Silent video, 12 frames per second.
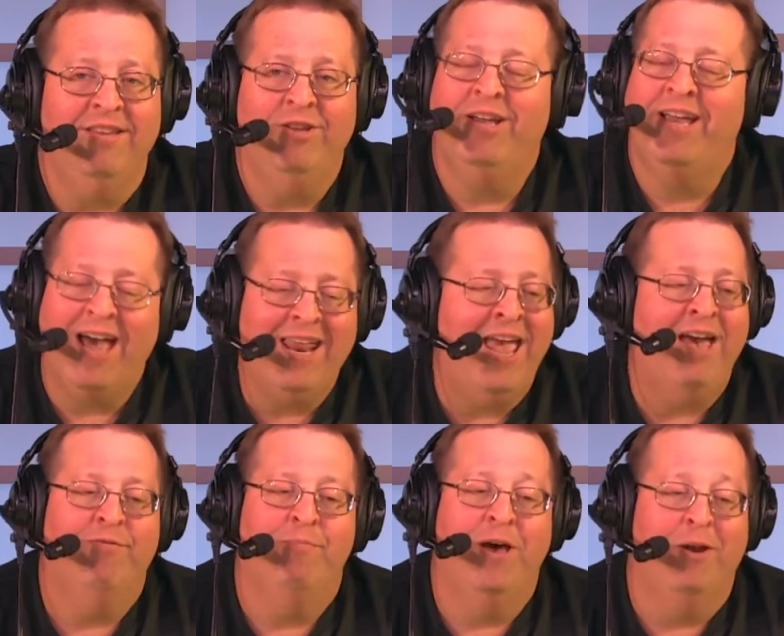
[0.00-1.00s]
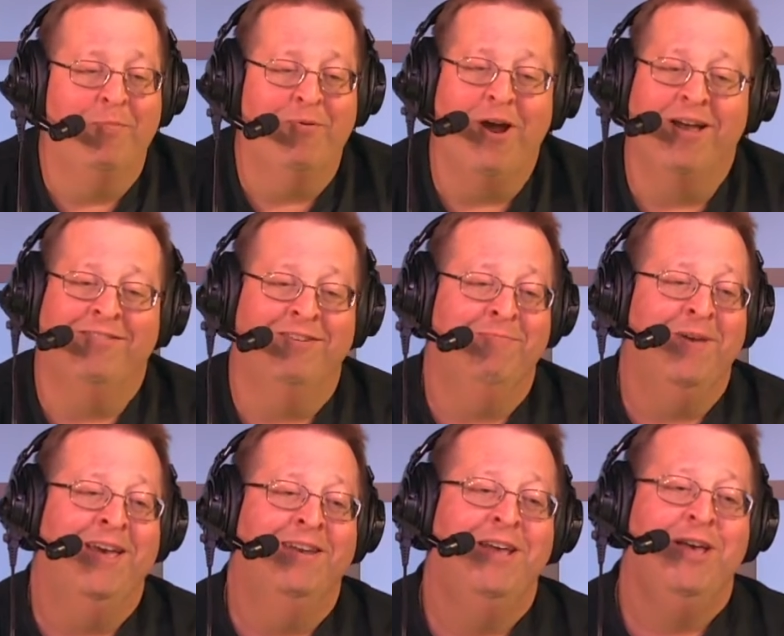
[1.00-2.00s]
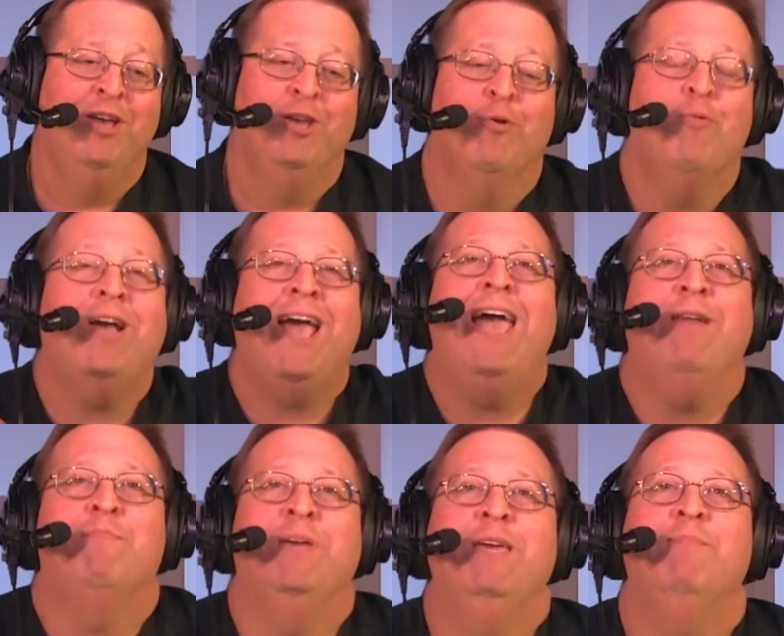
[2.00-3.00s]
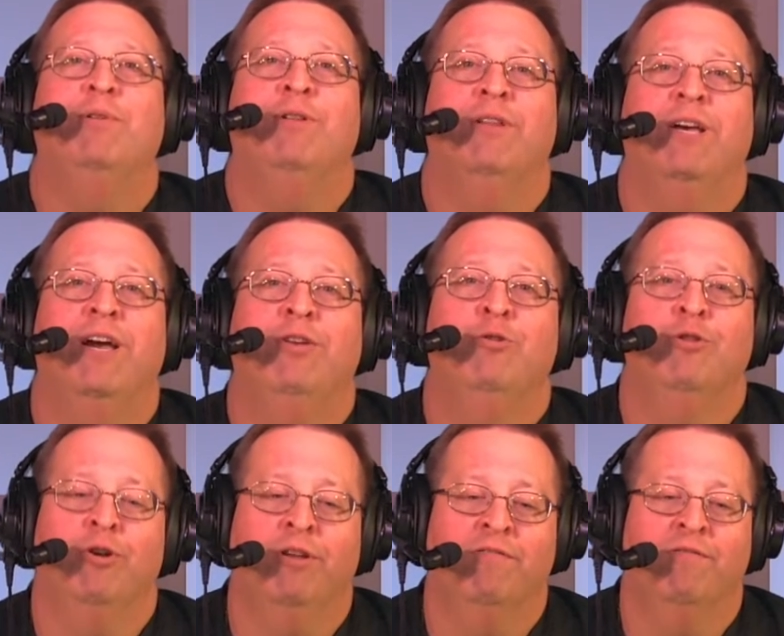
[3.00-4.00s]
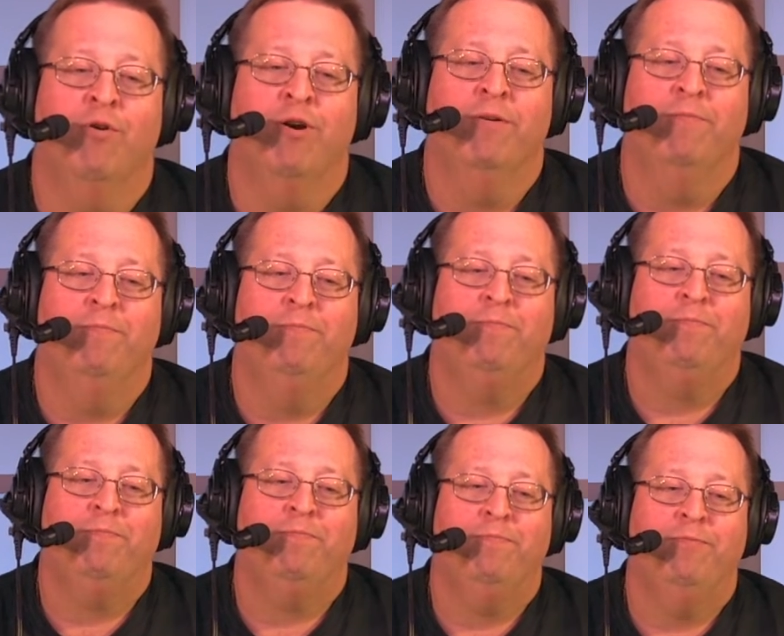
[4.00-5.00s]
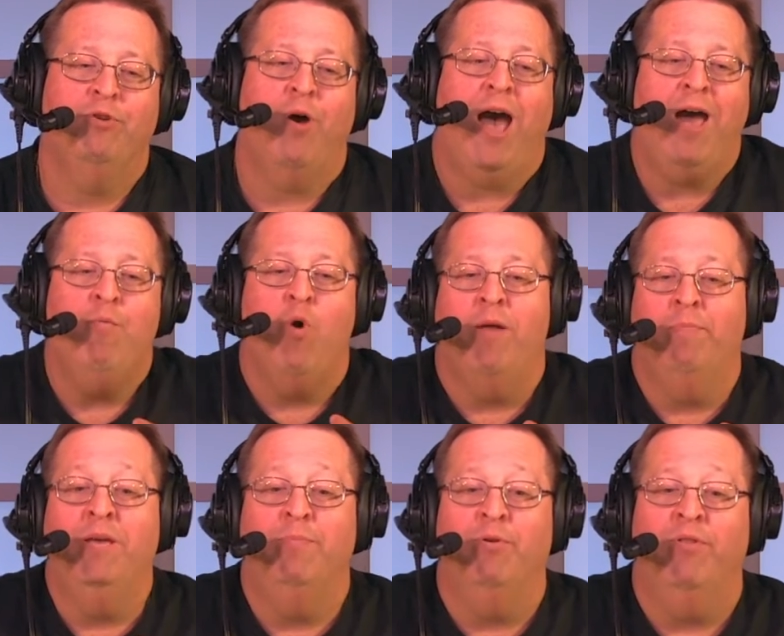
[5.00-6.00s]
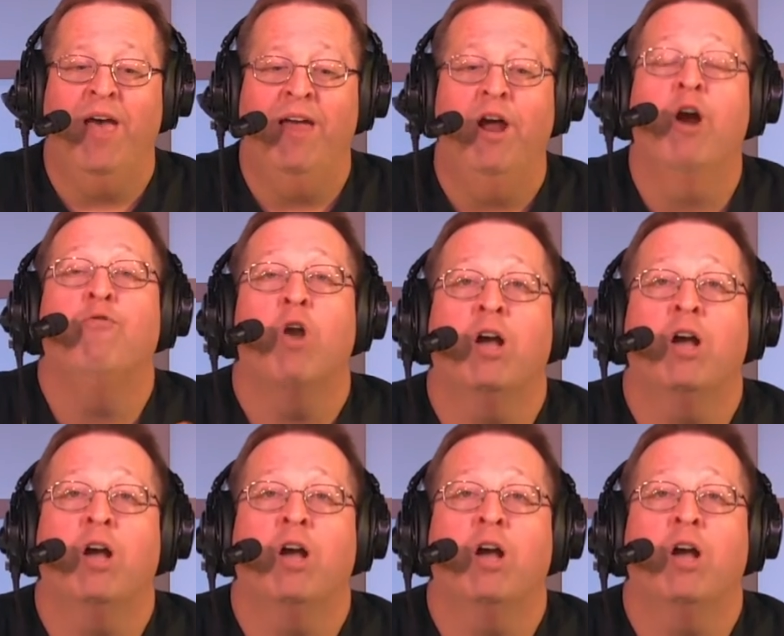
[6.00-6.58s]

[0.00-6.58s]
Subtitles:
you got to have a better process, man. What kind of people are you looking for? So I want people that are